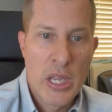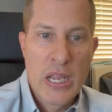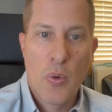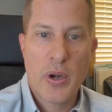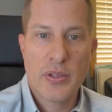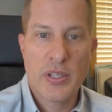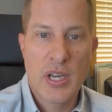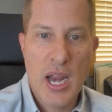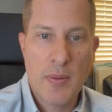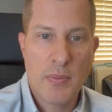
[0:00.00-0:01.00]
What is the
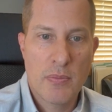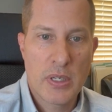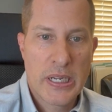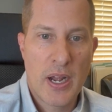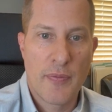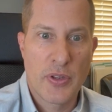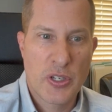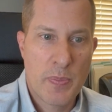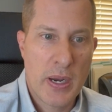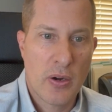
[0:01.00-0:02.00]
name of the
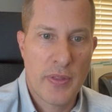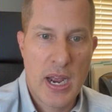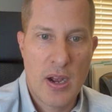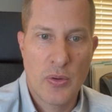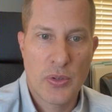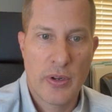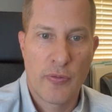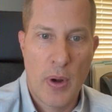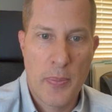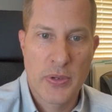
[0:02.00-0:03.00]
Speaker of the House of
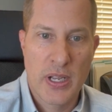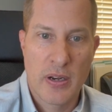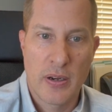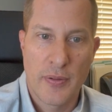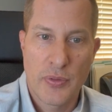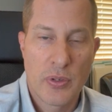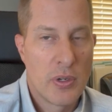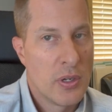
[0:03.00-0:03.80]
Representatives?